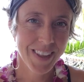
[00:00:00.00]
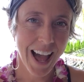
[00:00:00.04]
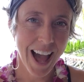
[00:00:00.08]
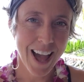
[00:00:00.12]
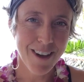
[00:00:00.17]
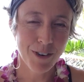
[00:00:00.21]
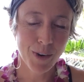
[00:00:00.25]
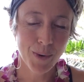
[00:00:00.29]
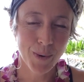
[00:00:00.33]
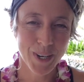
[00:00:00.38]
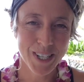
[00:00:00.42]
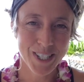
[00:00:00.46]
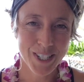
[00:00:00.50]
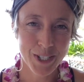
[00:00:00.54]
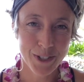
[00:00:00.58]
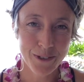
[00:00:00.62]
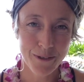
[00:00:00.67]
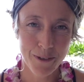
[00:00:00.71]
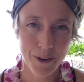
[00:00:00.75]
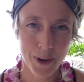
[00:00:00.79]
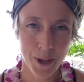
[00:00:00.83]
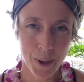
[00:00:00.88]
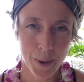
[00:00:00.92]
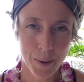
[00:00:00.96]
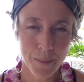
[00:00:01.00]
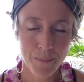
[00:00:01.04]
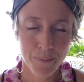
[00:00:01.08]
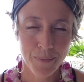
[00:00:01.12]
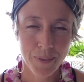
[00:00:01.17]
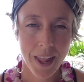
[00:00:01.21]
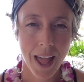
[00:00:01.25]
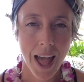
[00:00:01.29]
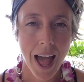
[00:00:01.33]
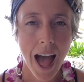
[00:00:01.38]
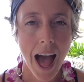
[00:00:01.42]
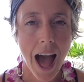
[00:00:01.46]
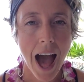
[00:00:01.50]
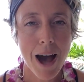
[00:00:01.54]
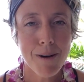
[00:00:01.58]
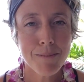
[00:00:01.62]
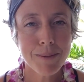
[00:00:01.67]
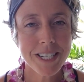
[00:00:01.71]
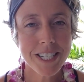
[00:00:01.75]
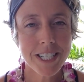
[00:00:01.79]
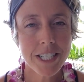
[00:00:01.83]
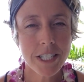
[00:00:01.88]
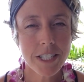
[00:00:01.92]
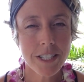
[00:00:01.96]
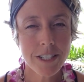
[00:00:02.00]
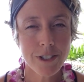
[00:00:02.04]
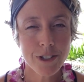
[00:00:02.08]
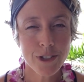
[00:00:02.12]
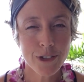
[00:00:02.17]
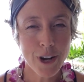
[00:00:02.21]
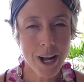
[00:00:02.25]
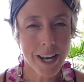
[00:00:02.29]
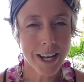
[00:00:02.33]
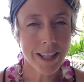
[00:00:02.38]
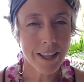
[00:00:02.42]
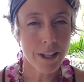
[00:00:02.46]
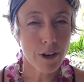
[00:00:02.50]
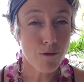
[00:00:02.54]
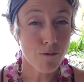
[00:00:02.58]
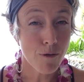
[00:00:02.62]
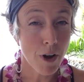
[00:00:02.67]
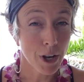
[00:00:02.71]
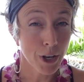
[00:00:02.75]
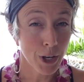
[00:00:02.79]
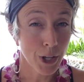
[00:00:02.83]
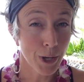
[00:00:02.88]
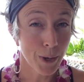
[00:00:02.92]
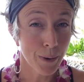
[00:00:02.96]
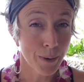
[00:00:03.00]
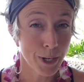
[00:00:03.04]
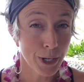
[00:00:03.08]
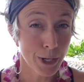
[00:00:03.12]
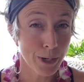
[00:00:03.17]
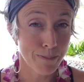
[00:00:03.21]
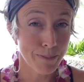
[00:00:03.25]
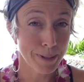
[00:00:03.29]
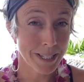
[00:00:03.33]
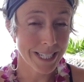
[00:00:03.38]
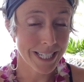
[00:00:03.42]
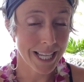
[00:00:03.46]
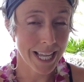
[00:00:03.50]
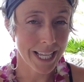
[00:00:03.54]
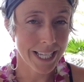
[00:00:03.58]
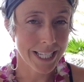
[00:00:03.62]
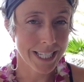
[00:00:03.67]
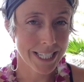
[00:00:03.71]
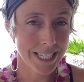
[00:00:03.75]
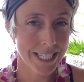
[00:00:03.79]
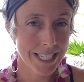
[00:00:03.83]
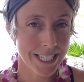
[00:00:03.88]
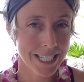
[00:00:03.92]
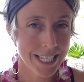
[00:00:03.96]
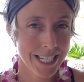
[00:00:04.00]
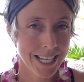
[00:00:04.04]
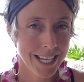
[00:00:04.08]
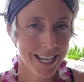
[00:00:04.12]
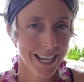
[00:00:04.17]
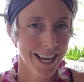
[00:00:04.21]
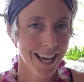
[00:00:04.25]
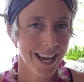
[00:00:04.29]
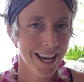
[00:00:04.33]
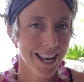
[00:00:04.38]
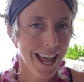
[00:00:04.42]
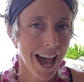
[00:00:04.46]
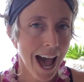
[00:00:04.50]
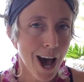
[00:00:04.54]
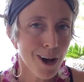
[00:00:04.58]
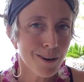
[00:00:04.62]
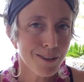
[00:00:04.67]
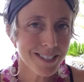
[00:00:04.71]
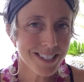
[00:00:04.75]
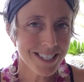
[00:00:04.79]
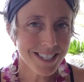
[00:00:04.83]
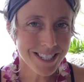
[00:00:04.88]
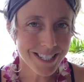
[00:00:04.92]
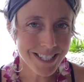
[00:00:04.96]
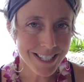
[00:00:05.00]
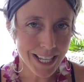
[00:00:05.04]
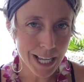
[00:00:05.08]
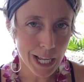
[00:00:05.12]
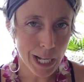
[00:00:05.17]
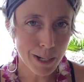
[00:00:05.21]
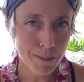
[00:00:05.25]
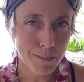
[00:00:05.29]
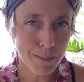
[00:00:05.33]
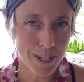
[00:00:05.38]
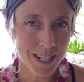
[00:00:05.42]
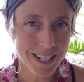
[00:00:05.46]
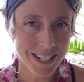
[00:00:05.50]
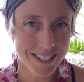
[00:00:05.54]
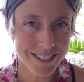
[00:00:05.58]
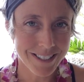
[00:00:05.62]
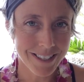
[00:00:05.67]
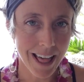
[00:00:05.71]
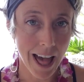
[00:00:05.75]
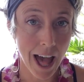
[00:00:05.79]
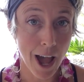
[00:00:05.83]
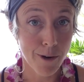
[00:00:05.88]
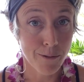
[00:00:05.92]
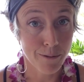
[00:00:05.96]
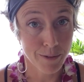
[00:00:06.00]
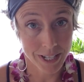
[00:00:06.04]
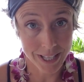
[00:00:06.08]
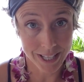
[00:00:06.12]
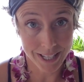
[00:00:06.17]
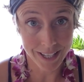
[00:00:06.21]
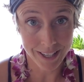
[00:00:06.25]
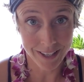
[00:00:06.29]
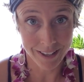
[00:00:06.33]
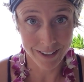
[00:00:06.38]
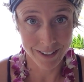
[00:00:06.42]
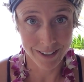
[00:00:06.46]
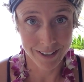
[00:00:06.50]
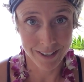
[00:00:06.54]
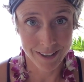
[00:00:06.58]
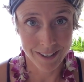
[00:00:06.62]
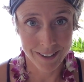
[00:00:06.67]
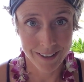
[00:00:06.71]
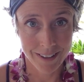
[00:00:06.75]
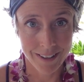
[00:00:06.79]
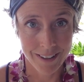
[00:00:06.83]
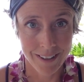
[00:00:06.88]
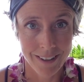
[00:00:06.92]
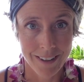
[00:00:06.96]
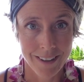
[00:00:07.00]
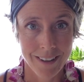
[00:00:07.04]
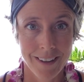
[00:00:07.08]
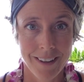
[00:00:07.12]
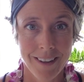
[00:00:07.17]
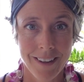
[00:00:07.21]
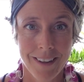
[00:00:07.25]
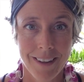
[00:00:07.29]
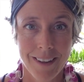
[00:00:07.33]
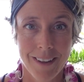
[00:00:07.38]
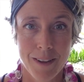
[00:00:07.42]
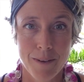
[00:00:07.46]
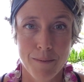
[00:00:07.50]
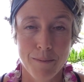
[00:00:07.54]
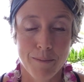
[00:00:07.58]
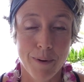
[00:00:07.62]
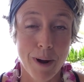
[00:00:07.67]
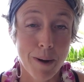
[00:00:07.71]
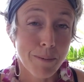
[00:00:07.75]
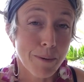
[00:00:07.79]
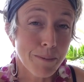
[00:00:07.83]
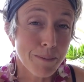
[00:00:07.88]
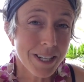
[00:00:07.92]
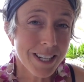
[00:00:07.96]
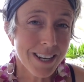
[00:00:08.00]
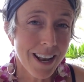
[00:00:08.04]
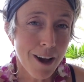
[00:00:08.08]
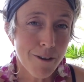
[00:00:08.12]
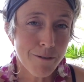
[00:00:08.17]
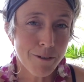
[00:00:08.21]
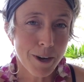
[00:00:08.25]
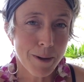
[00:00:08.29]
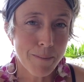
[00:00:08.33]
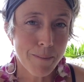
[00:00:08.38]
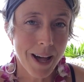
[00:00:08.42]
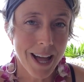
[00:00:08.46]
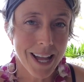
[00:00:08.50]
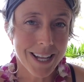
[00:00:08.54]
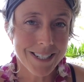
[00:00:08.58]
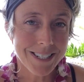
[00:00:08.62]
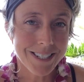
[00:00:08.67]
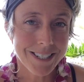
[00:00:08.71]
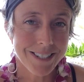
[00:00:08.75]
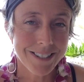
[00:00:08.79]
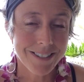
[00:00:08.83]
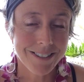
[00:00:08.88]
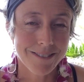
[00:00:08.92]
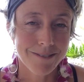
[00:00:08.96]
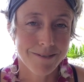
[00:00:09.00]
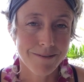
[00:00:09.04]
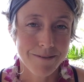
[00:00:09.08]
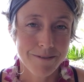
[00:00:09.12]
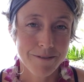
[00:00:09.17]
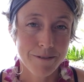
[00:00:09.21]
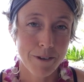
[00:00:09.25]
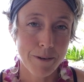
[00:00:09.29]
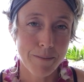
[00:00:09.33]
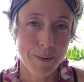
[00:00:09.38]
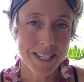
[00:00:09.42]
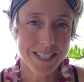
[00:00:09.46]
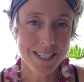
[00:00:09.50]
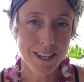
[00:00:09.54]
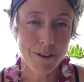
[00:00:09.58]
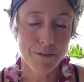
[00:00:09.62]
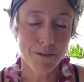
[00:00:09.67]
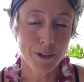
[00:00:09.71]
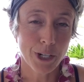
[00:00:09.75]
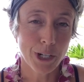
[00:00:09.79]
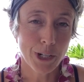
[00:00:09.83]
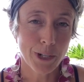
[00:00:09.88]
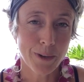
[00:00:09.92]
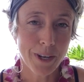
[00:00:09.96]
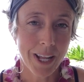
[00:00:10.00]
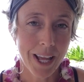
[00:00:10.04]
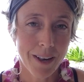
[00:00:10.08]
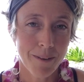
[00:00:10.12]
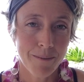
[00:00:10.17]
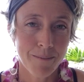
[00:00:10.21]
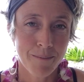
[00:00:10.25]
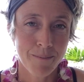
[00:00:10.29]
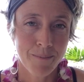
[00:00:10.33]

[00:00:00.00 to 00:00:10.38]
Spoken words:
I have a question for you. How much does adrenaline run you in your business? And how sustainable is that really? Probably not very much, for myself included.